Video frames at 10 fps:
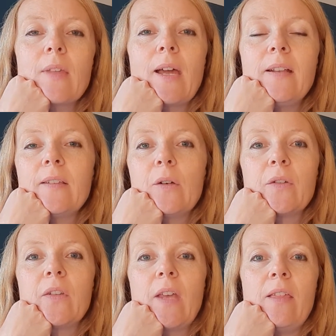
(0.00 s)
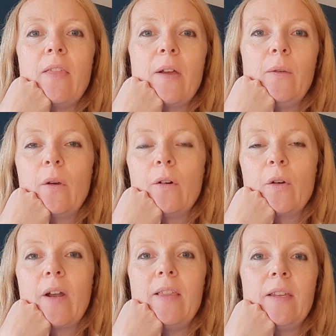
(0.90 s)
And it's not to say that those aren't
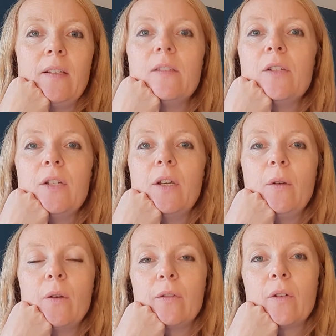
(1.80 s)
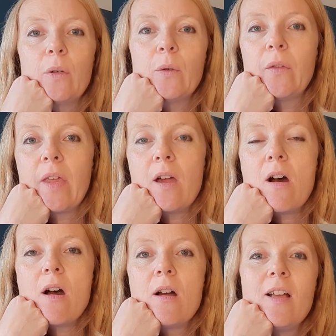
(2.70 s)
great things to do, because of course they
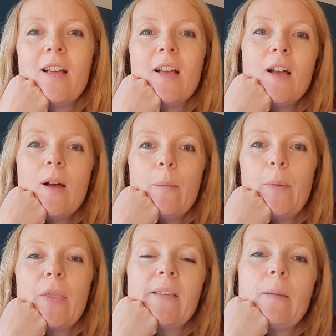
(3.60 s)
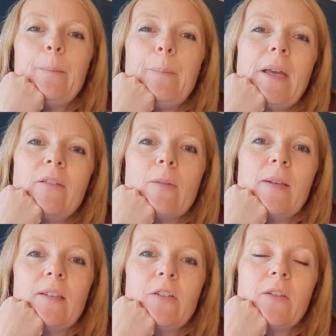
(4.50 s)
are. But there's a bit of a
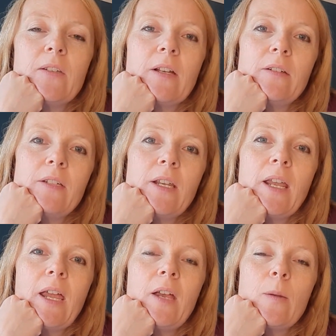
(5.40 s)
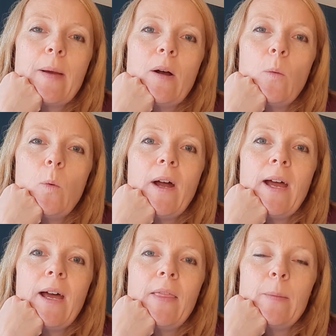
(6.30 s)
misunderstanding here about
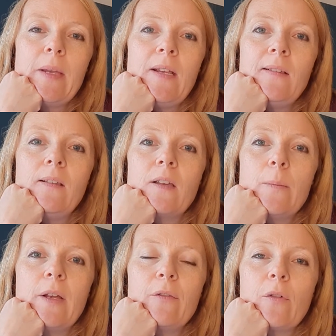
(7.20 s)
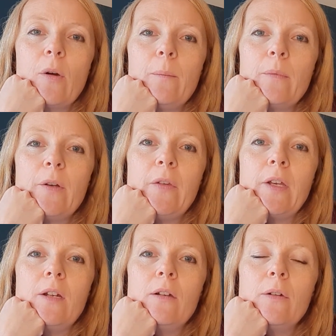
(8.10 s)
where the peace is coming from, because it
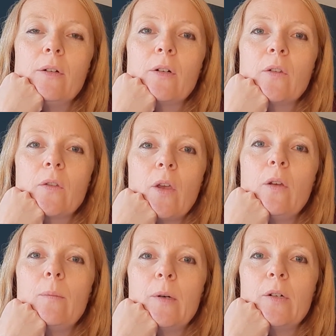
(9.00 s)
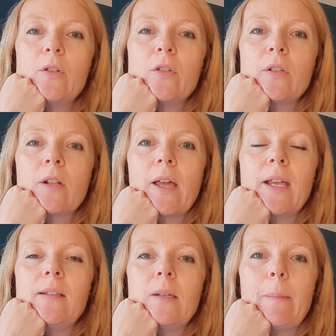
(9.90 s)
can look so much
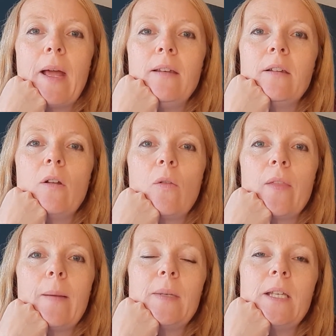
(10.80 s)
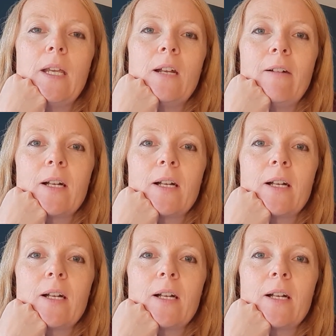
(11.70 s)
like it's dependent on that particular